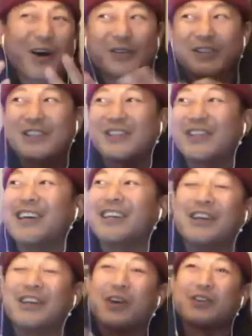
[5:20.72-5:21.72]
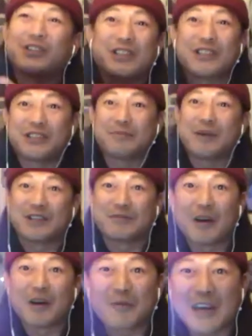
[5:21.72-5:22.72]
shit, she smells
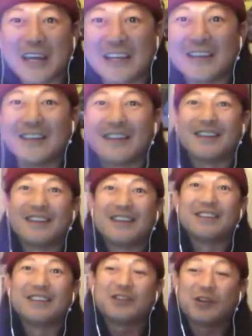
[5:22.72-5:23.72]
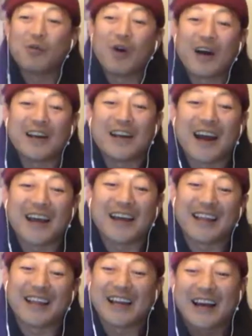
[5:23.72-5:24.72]
my weed. So one night,
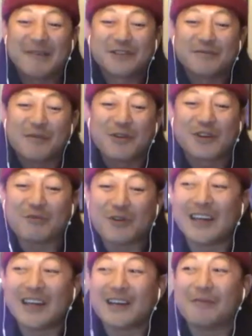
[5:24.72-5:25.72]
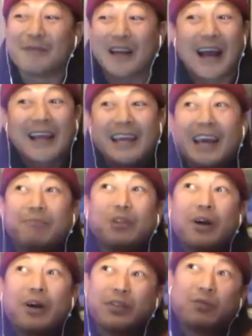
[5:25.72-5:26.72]
like, I'm smoking weed and I'm like, I can't blow
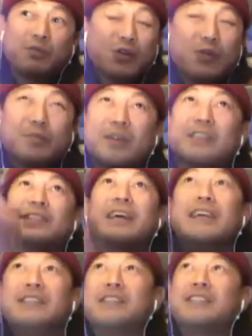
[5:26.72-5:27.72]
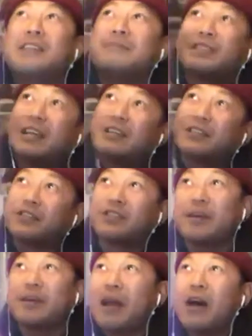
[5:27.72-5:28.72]
out the room because she's upstairs. So
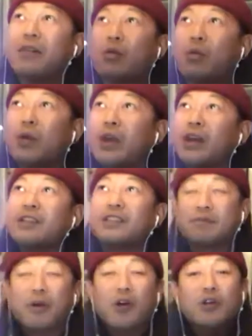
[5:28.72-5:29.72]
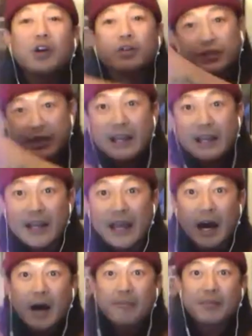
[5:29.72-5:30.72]
somehow the smoke goes
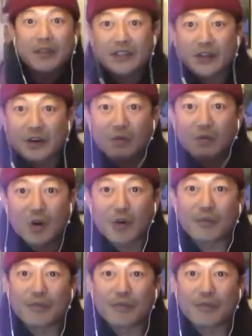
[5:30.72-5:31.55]
up into her room.